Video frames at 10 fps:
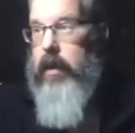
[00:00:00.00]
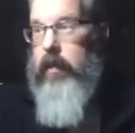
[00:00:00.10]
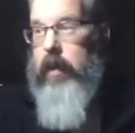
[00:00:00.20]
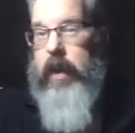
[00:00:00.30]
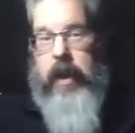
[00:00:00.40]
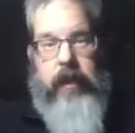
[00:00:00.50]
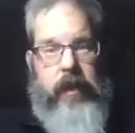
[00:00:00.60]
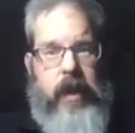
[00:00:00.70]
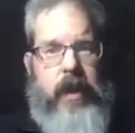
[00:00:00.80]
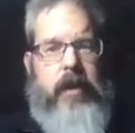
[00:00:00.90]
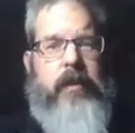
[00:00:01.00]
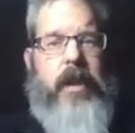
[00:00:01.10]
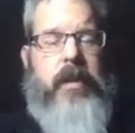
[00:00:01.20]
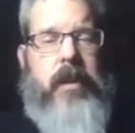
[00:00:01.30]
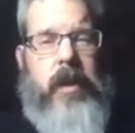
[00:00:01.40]
we're going to give it an
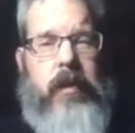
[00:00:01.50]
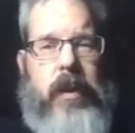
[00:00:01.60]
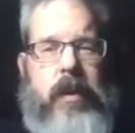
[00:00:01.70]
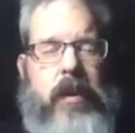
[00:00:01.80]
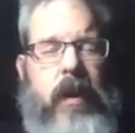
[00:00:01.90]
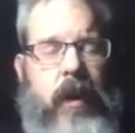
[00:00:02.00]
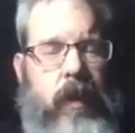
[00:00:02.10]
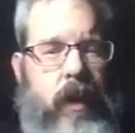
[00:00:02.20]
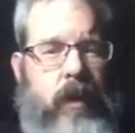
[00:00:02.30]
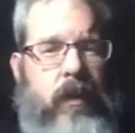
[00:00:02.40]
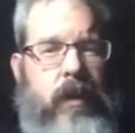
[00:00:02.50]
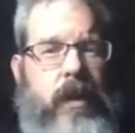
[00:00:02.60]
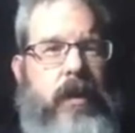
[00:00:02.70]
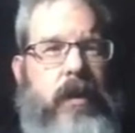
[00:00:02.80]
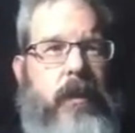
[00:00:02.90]
event sequence. So I want to do
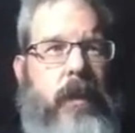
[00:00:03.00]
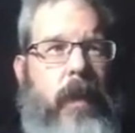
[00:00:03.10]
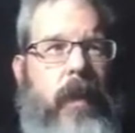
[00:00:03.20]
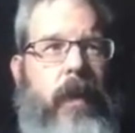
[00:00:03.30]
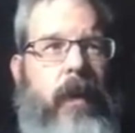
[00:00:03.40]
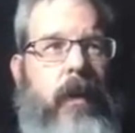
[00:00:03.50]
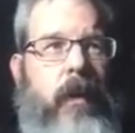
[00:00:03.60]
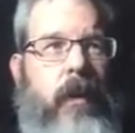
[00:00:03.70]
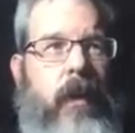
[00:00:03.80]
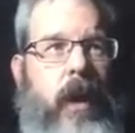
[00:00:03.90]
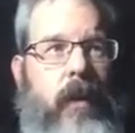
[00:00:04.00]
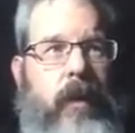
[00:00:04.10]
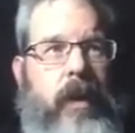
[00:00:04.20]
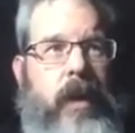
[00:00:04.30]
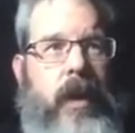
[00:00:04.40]
this
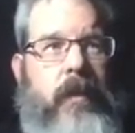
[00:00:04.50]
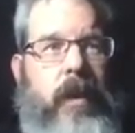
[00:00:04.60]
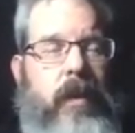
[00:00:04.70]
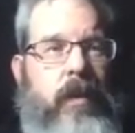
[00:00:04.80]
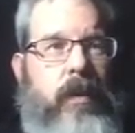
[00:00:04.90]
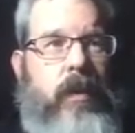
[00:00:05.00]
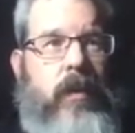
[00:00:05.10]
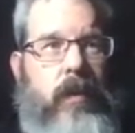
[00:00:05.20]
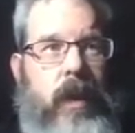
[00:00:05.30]
every time the user